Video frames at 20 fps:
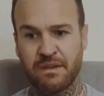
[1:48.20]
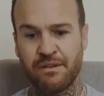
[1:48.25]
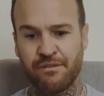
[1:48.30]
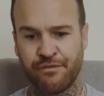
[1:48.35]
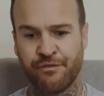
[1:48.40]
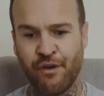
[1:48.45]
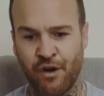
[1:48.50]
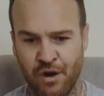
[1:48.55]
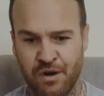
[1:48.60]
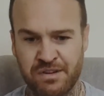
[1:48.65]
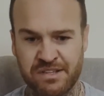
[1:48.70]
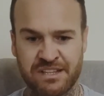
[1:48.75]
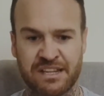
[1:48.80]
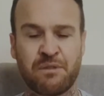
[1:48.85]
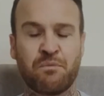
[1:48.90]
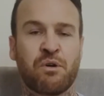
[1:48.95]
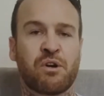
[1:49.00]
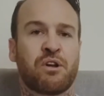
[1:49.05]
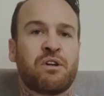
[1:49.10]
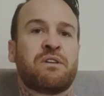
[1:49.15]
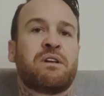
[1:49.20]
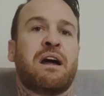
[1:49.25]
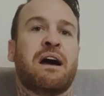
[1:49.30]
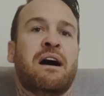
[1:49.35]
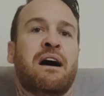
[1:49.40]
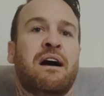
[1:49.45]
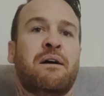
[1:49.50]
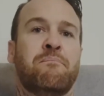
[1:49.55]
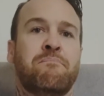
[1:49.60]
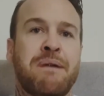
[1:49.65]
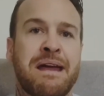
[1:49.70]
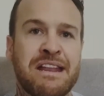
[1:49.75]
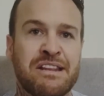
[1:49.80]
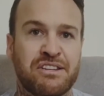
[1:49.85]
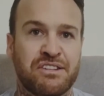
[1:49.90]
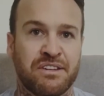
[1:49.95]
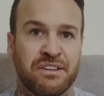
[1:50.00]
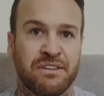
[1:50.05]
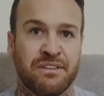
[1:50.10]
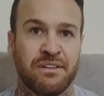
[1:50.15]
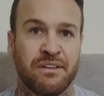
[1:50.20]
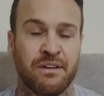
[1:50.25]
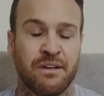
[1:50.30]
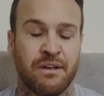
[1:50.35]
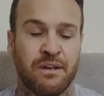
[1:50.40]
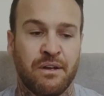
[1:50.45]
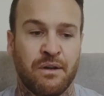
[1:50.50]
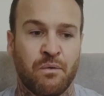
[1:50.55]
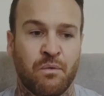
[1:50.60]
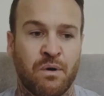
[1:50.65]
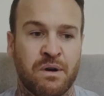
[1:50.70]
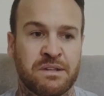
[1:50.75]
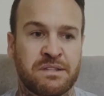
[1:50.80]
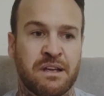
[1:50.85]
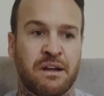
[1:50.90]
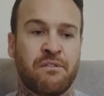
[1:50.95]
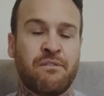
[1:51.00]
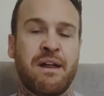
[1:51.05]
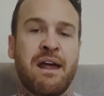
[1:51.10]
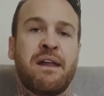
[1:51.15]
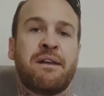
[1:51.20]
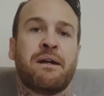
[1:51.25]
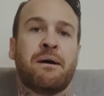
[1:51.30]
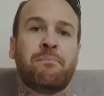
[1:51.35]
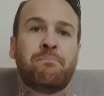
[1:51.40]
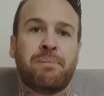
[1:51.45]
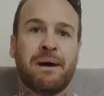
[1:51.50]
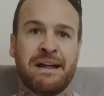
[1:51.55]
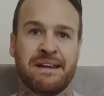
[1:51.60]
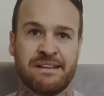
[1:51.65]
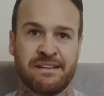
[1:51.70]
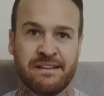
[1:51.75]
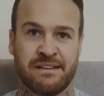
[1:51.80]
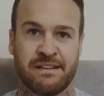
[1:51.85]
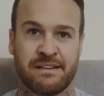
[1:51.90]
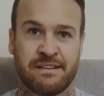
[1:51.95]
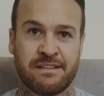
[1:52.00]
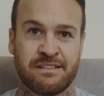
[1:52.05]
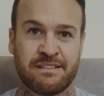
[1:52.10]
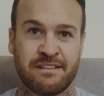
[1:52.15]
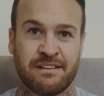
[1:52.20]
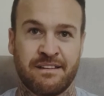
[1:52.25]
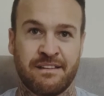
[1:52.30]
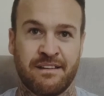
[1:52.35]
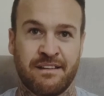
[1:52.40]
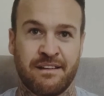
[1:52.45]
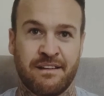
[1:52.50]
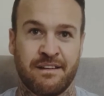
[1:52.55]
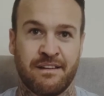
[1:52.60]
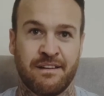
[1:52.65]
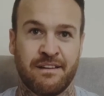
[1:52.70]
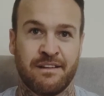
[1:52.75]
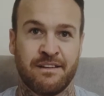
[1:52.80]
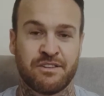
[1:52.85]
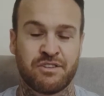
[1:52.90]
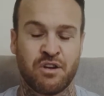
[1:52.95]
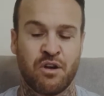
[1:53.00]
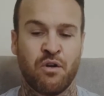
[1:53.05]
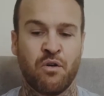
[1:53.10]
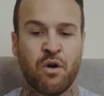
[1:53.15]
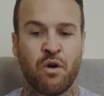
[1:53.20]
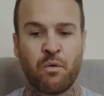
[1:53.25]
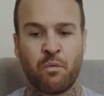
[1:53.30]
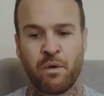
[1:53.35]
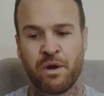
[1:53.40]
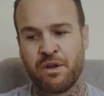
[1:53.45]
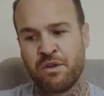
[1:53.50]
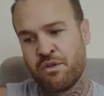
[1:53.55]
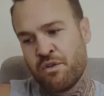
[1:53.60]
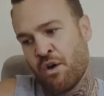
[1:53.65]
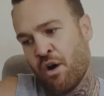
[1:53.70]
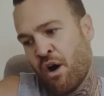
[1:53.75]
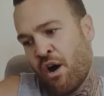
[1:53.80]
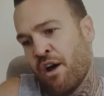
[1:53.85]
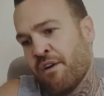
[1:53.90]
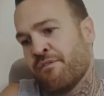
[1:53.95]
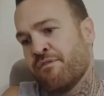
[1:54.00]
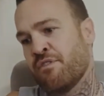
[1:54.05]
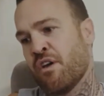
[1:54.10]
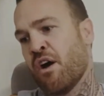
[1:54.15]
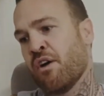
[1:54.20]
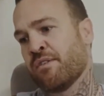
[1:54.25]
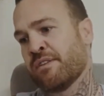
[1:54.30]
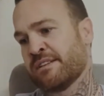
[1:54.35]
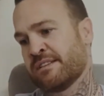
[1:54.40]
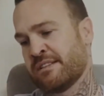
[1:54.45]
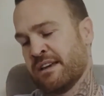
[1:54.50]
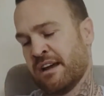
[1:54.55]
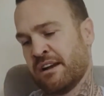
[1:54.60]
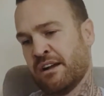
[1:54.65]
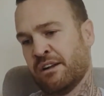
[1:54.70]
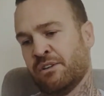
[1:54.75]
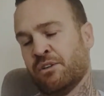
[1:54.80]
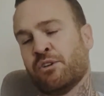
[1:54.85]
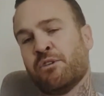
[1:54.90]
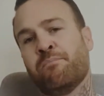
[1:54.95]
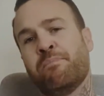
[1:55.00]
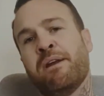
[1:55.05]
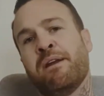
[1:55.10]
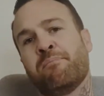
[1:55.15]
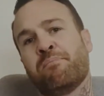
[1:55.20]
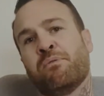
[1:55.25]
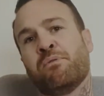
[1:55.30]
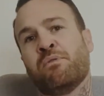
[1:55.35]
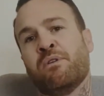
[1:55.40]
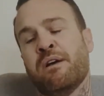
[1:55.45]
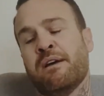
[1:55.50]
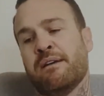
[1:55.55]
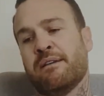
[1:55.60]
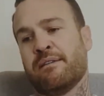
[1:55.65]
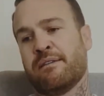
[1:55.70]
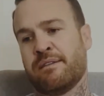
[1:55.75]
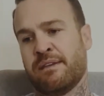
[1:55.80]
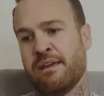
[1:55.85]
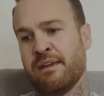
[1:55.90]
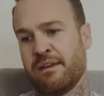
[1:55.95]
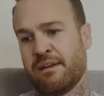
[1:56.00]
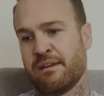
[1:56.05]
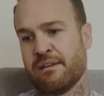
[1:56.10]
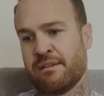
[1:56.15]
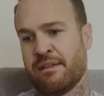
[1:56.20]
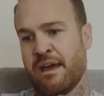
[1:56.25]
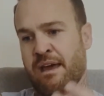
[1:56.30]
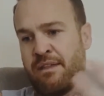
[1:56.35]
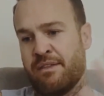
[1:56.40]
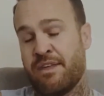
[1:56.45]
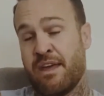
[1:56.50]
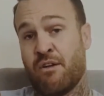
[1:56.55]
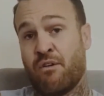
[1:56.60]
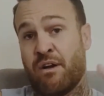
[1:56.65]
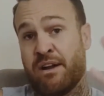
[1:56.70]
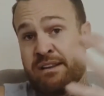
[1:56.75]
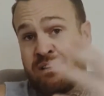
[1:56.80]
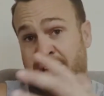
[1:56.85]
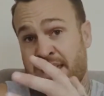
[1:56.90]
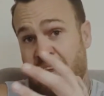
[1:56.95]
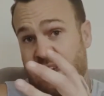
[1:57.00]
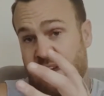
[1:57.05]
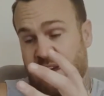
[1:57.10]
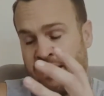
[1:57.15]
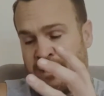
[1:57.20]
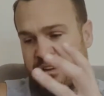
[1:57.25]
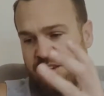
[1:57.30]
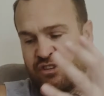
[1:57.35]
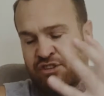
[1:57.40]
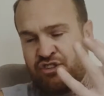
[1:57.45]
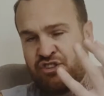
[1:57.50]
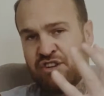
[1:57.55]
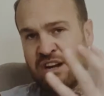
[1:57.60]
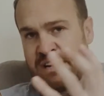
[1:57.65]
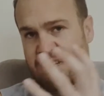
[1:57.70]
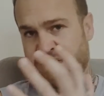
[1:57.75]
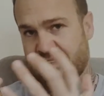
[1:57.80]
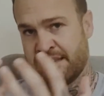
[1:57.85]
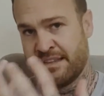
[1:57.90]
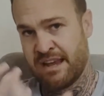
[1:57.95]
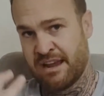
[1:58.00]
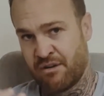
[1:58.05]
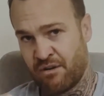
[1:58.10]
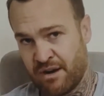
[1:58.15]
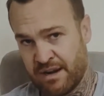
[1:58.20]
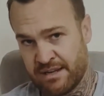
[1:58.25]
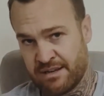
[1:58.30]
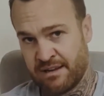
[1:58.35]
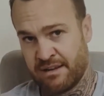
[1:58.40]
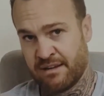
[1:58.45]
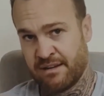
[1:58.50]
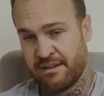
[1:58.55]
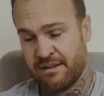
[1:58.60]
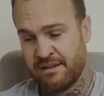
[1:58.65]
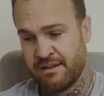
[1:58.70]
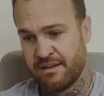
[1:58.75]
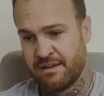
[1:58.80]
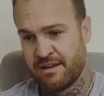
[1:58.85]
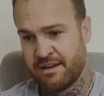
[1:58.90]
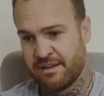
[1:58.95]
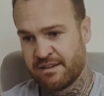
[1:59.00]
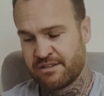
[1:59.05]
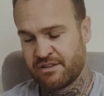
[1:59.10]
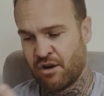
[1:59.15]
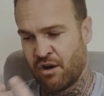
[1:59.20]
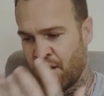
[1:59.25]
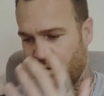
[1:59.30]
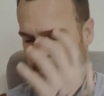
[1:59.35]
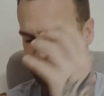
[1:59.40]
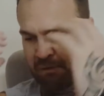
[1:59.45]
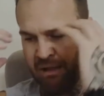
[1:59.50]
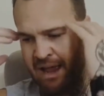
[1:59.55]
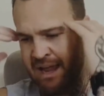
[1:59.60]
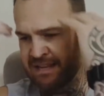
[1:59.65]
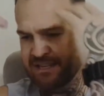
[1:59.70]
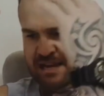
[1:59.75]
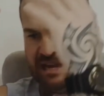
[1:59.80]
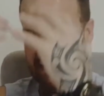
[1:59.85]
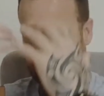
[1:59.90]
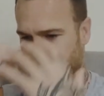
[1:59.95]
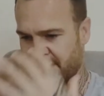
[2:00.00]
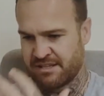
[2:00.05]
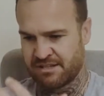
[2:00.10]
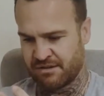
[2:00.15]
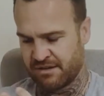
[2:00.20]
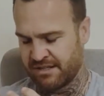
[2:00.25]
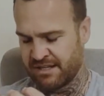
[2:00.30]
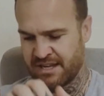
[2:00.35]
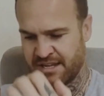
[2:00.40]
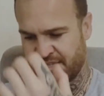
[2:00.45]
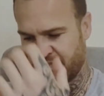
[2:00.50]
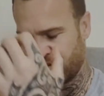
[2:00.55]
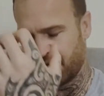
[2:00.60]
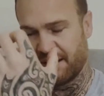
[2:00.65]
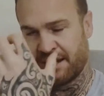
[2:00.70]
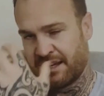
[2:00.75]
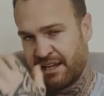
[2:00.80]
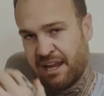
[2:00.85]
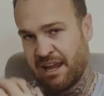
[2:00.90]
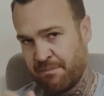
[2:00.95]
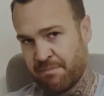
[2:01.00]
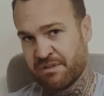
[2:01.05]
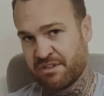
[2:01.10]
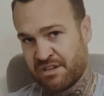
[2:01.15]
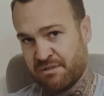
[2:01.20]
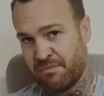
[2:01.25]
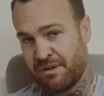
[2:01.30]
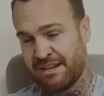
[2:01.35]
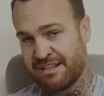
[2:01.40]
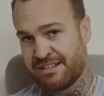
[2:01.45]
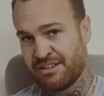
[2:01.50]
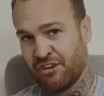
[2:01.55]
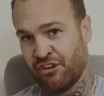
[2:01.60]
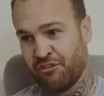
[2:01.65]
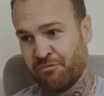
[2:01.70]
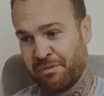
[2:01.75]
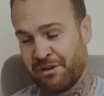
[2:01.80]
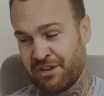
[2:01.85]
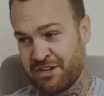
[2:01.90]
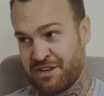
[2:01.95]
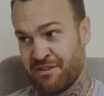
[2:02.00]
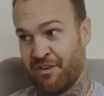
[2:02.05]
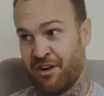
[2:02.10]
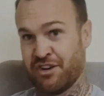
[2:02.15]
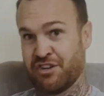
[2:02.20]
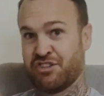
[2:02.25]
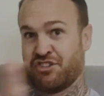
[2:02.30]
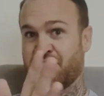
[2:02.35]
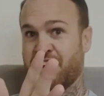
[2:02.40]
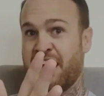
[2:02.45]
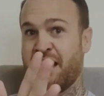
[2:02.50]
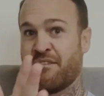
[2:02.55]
firstly, what I mentioned was around abundance. So I've noticed that a lot of people think that their idea is just their idea. And so Blase has this idea, so I'm going to keep it to myself, because if I share